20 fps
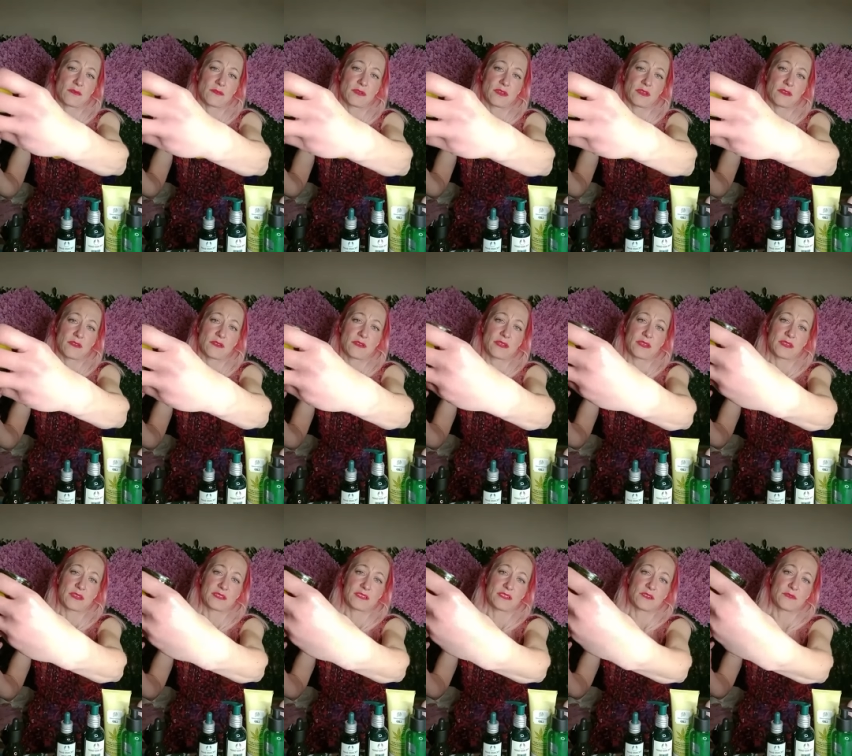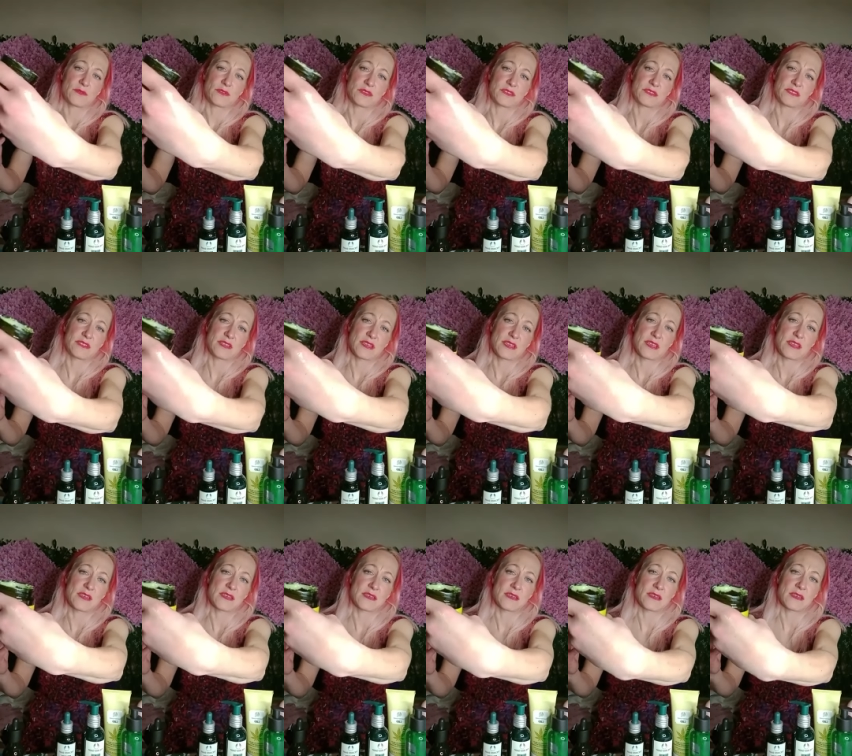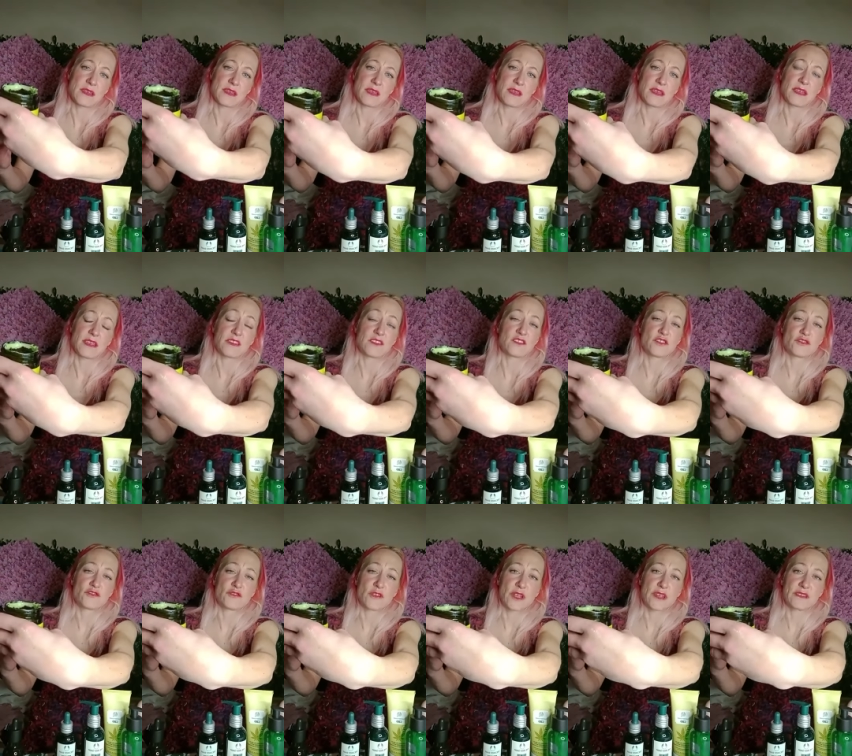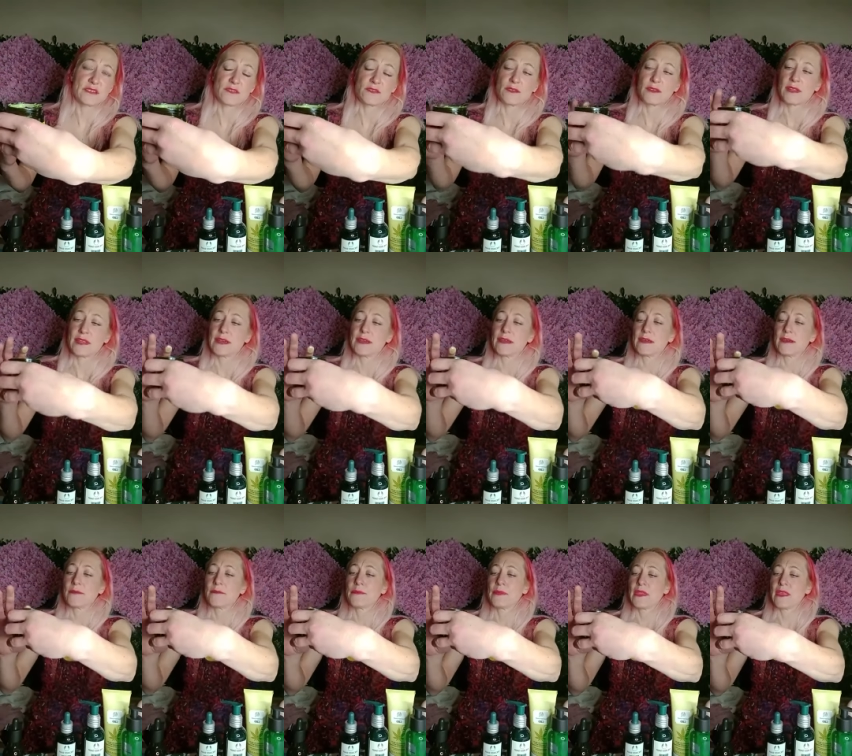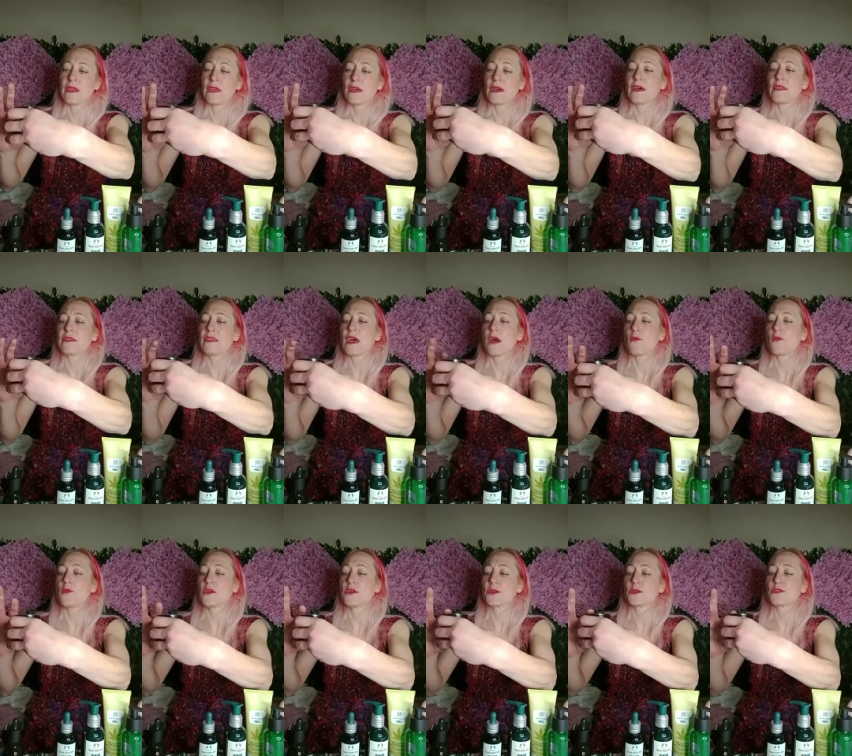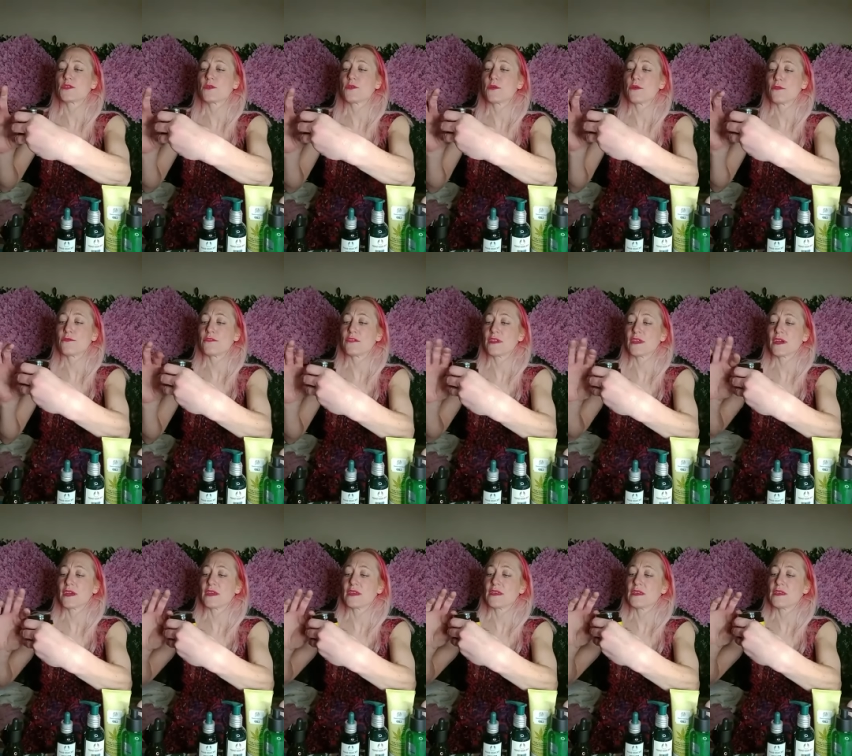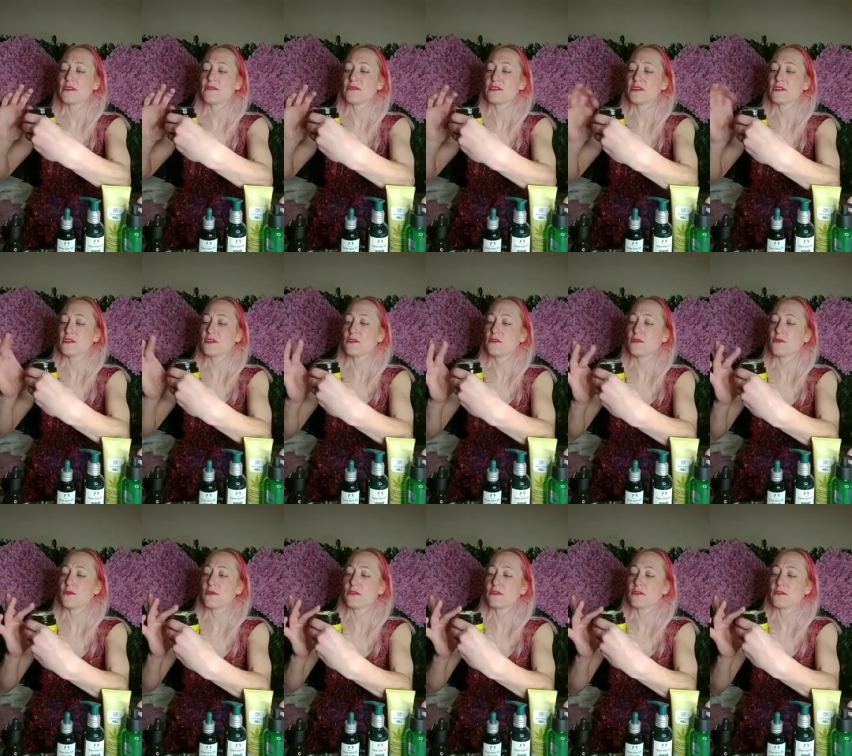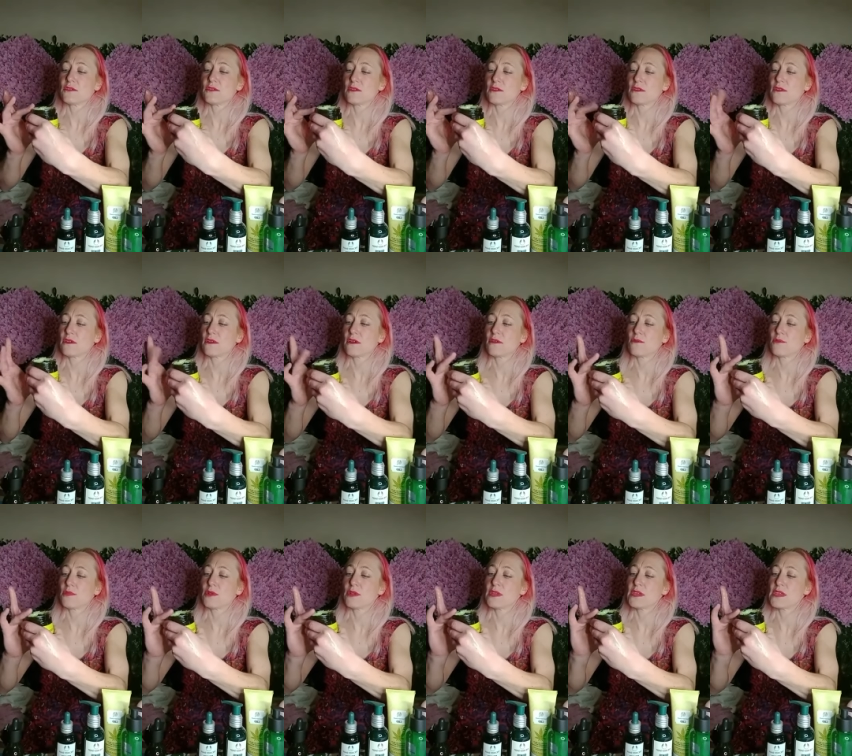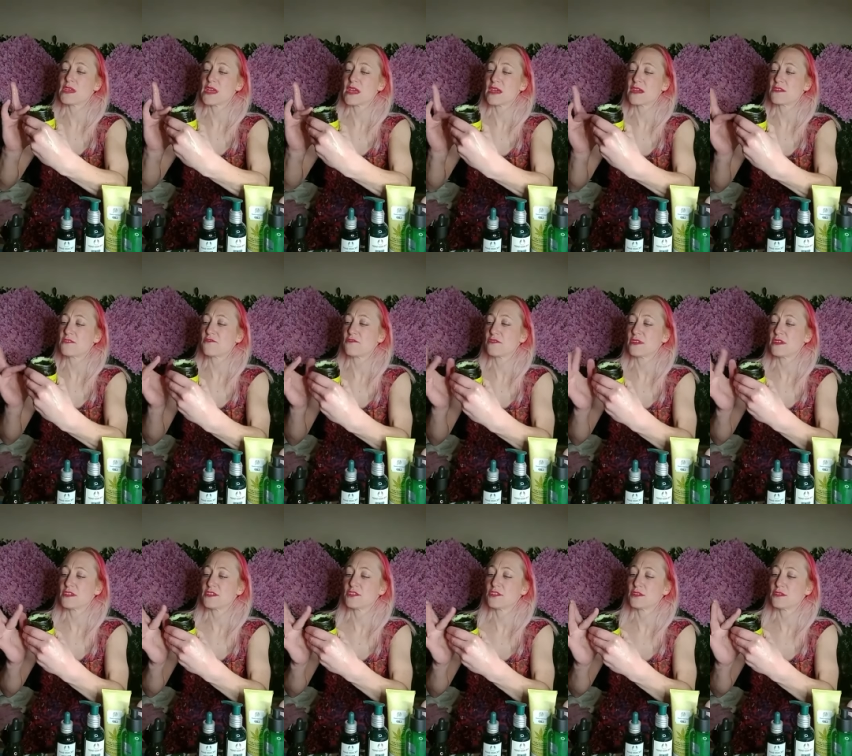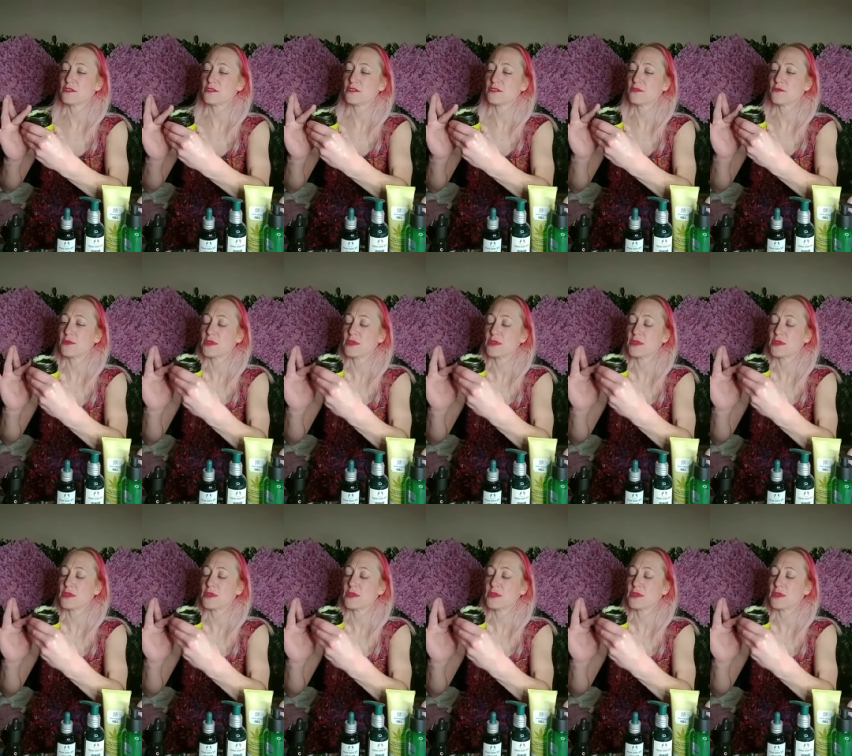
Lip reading: there we go, and as you will see, it just dries on clear, and that works overnight, giving you complete hydration.